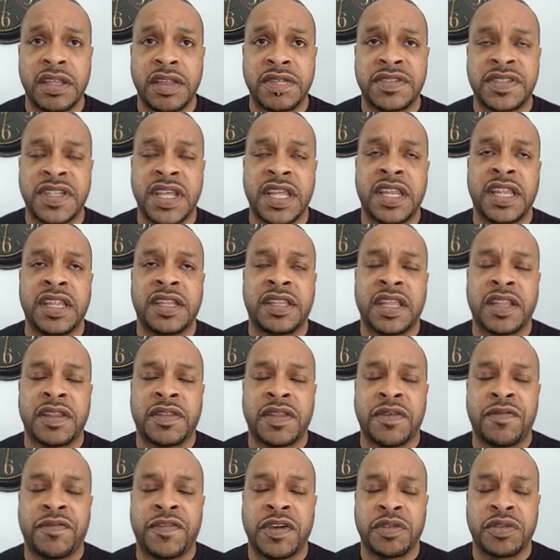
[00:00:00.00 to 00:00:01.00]
said it
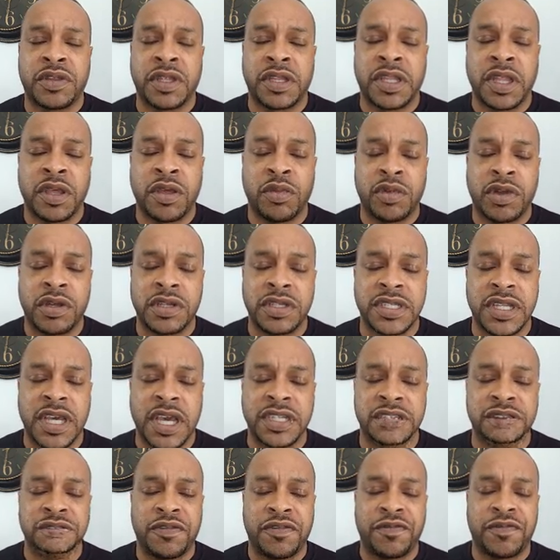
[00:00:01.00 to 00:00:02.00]
that they felt that there was
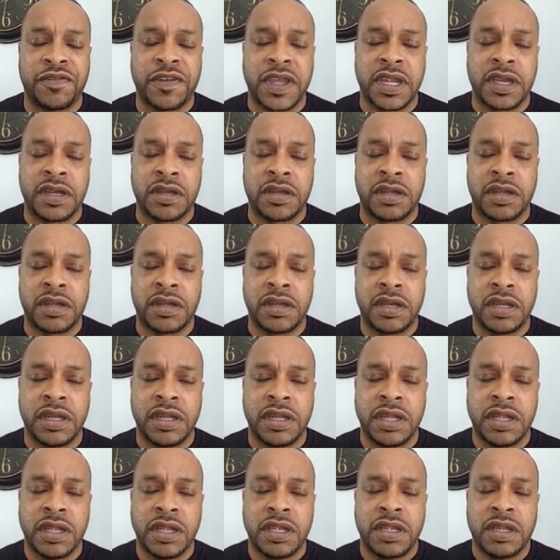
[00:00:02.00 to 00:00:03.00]
unfair
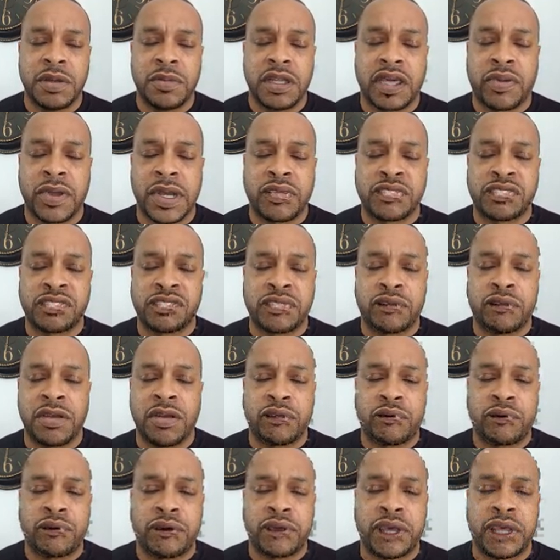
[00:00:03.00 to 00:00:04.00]

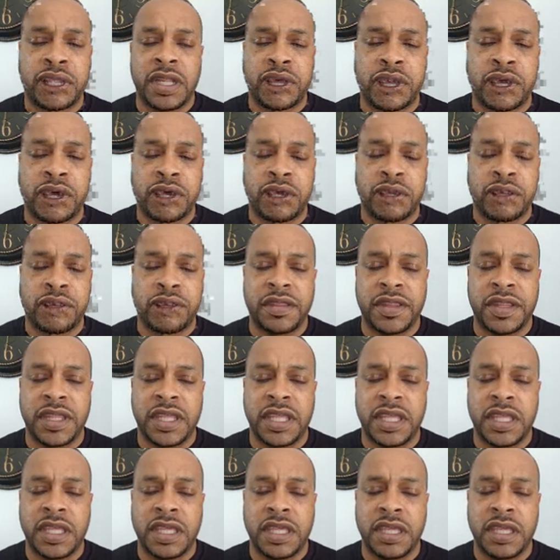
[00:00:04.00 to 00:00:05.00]
pressure on
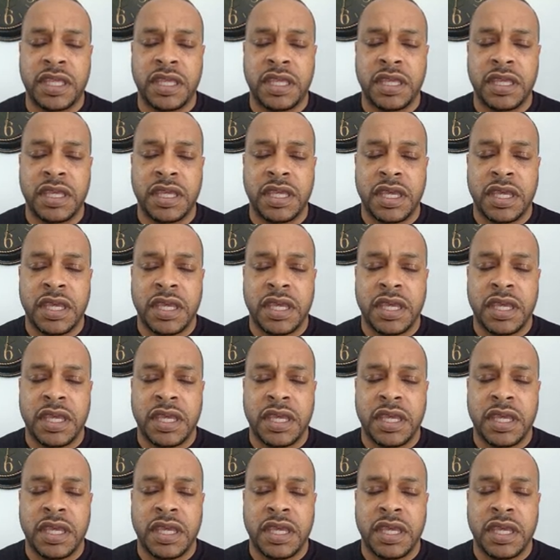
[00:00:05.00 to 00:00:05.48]
the